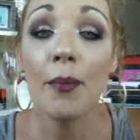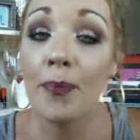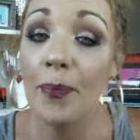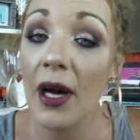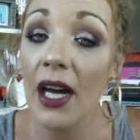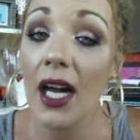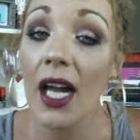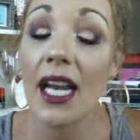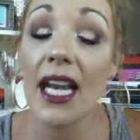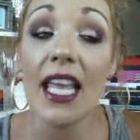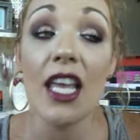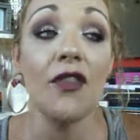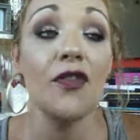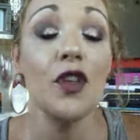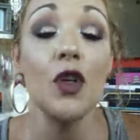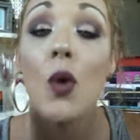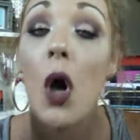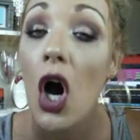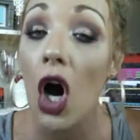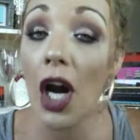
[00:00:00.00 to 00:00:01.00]
But
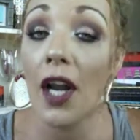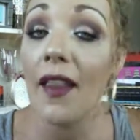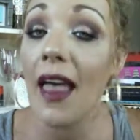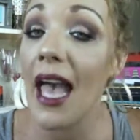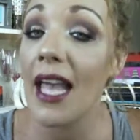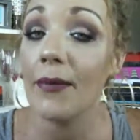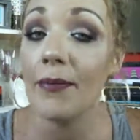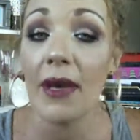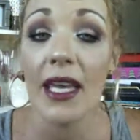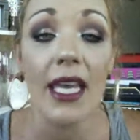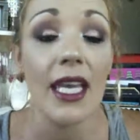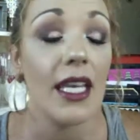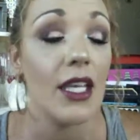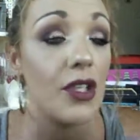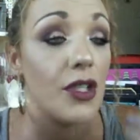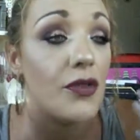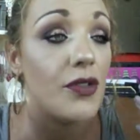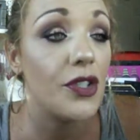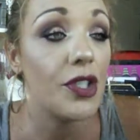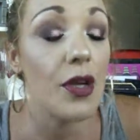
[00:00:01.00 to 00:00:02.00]
if you are like me,
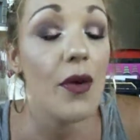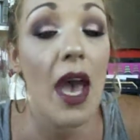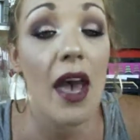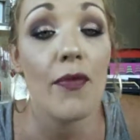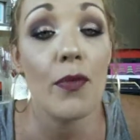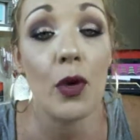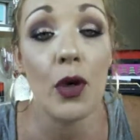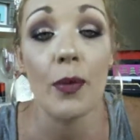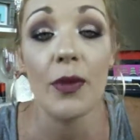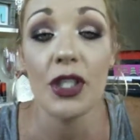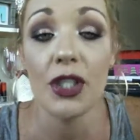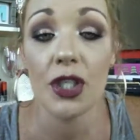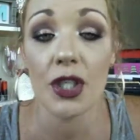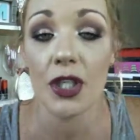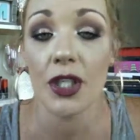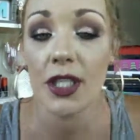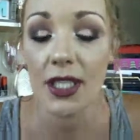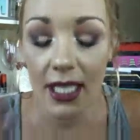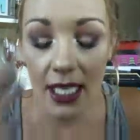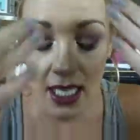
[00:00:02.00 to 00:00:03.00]
you do have more
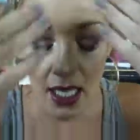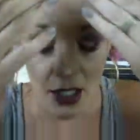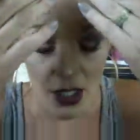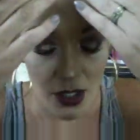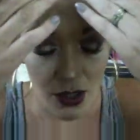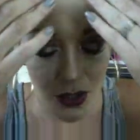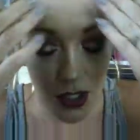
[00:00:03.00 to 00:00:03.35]
mature skin,